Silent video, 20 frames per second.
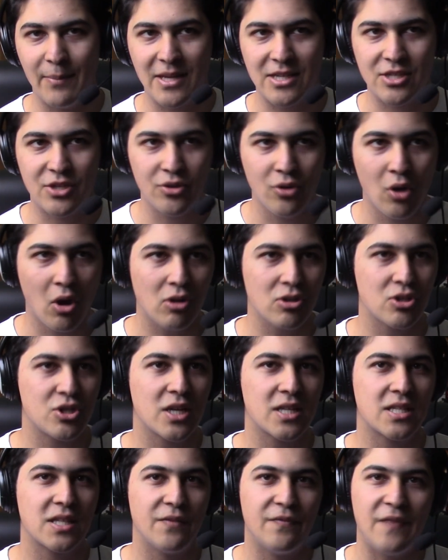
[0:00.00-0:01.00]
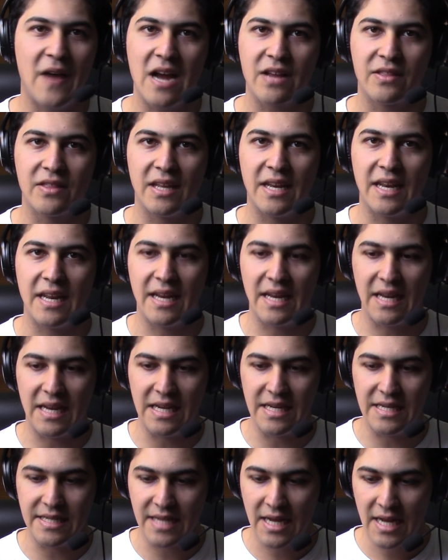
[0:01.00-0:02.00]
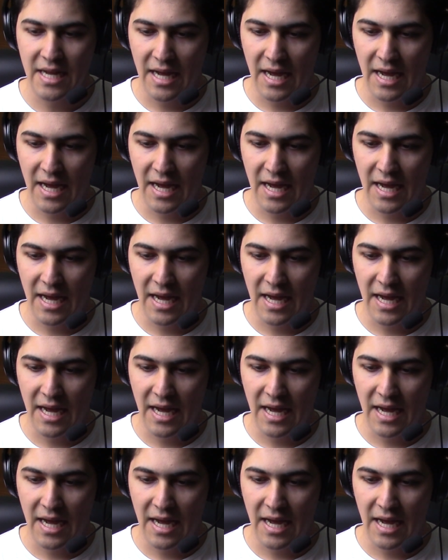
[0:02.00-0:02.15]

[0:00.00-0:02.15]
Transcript: It's not just the fact that it is